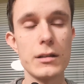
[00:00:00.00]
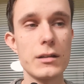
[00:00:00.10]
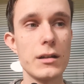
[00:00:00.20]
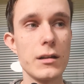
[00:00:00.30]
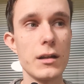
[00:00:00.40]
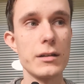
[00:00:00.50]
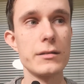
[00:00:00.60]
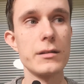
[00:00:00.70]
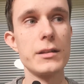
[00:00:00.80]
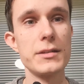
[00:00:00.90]

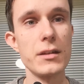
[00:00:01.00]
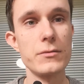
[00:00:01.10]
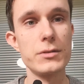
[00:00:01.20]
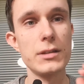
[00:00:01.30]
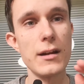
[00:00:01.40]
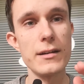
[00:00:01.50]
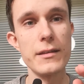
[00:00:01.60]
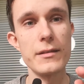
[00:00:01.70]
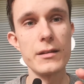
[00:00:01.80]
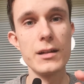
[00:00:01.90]
the sound is kind of
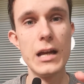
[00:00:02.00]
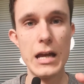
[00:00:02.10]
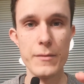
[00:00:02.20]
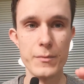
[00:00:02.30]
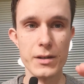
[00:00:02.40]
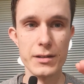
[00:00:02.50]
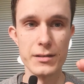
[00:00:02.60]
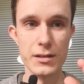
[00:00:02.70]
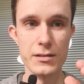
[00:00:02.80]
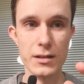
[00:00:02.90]
there, but it's
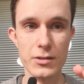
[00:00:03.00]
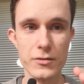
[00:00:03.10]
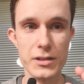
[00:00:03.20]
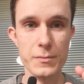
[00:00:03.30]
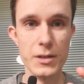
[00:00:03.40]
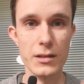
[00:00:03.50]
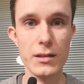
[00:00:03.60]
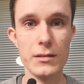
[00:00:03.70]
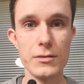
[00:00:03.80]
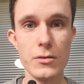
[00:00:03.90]
just not crisp
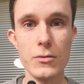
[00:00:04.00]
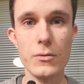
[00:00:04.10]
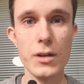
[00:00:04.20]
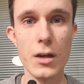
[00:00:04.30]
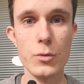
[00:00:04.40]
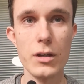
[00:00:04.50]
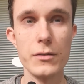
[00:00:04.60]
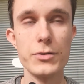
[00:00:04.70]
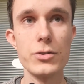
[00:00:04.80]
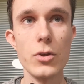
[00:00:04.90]
yet. So now we're going
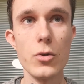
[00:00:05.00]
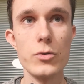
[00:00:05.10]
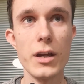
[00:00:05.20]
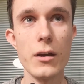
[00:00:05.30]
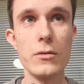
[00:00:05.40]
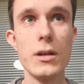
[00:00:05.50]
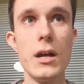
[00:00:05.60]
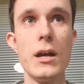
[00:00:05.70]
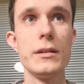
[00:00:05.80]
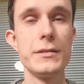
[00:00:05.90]
to slow down
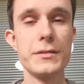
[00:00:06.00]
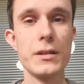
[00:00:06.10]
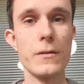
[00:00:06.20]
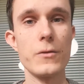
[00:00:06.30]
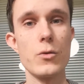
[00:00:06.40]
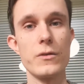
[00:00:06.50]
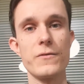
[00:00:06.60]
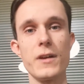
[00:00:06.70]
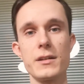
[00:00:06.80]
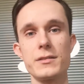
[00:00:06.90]
instead of going
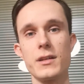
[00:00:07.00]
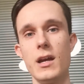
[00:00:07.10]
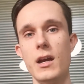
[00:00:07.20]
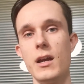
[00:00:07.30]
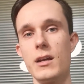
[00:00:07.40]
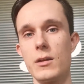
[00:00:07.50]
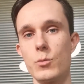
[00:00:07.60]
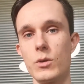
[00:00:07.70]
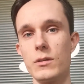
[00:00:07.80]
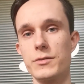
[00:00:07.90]
fast,
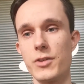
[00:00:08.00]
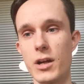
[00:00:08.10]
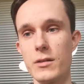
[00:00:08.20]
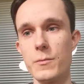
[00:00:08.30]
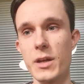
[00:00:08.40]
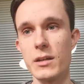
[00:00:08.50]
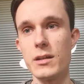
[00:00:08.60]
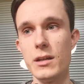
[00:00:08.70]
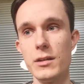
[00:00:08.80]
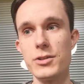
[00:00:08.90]
and we'll try to make
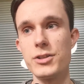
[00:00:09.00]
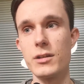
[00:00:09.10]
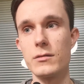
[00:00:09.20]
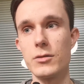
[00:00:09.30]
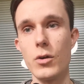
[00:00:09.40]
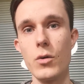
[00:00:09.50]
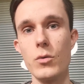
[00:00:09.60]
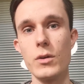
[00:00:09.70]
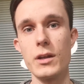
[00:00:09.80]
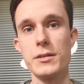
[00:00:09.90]
each
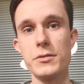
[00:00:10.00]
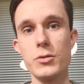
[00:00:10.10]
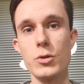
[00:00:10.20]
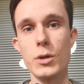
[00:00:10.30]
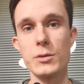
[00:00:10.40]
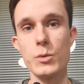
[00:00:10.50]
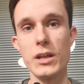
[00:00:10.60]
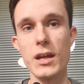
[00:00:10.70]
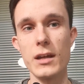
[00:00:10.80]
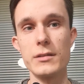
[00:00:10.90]
tone as good as we
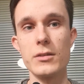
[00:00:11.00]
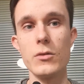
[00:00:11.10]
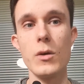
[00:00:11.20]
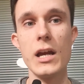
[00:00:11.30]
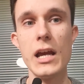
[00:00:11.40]
can. So